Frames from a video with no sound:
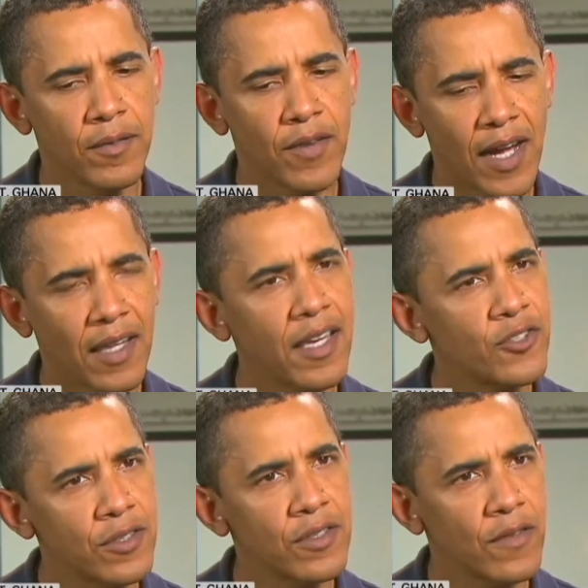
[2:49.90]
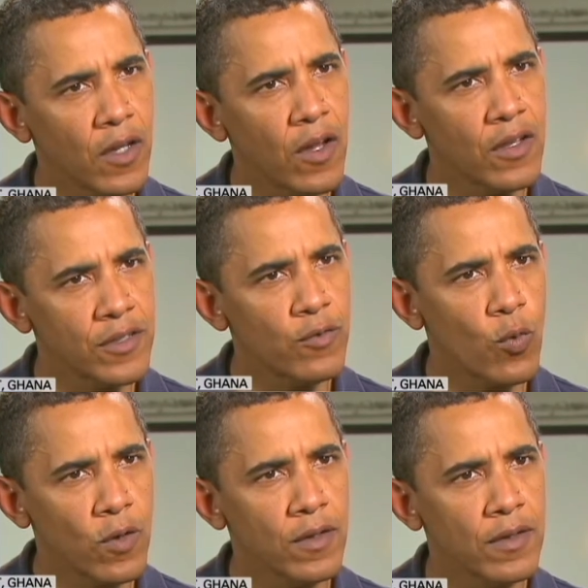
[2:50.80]
violations of the laws of
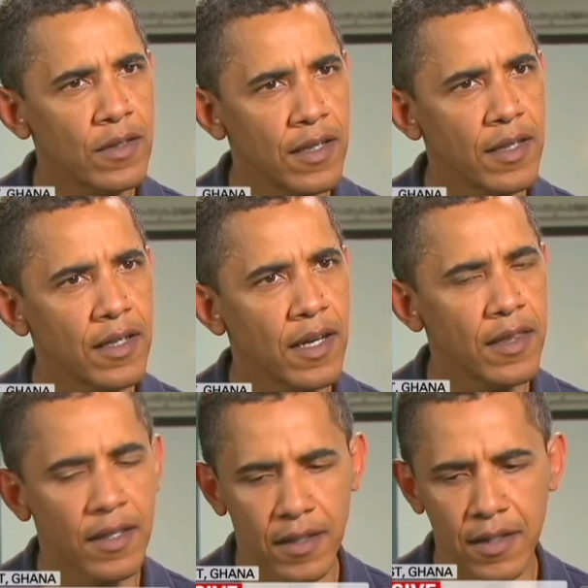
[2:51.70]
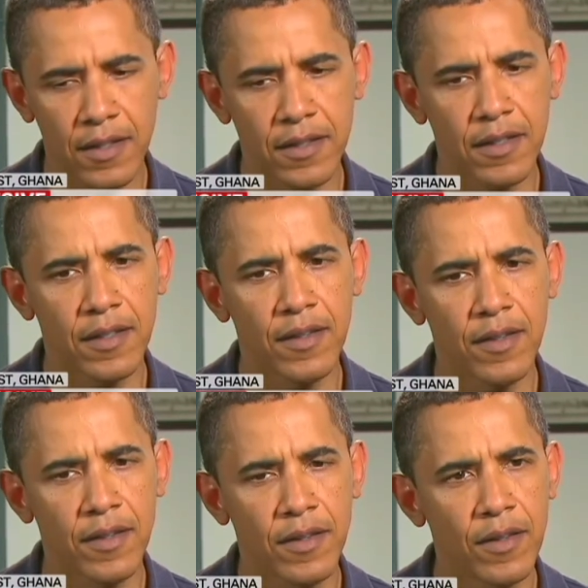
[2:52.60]
war, then I think that
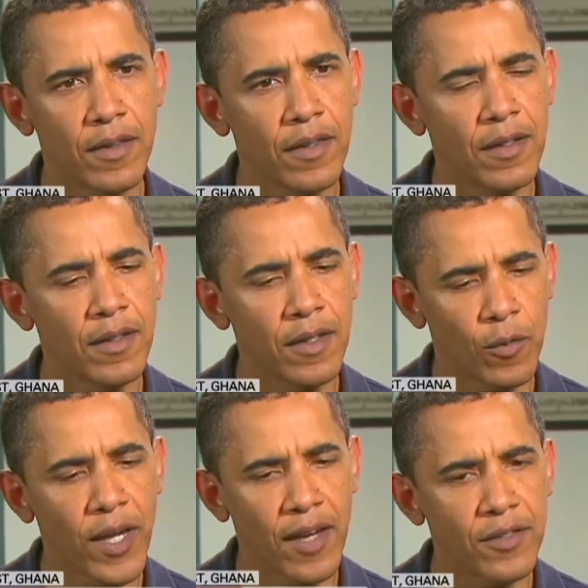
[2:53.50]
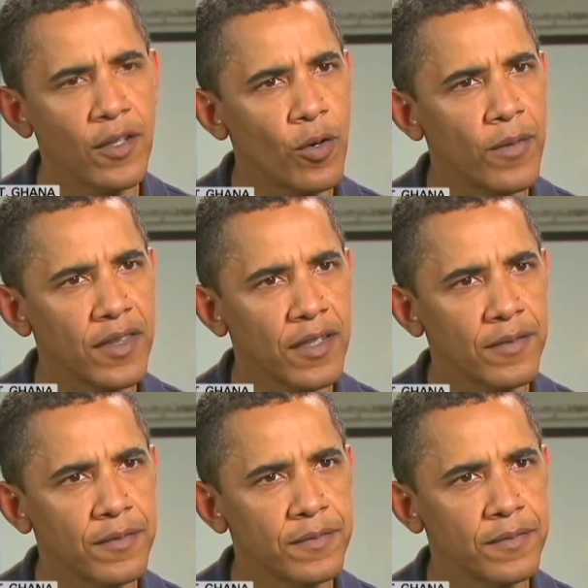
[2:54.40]
we have to know about that.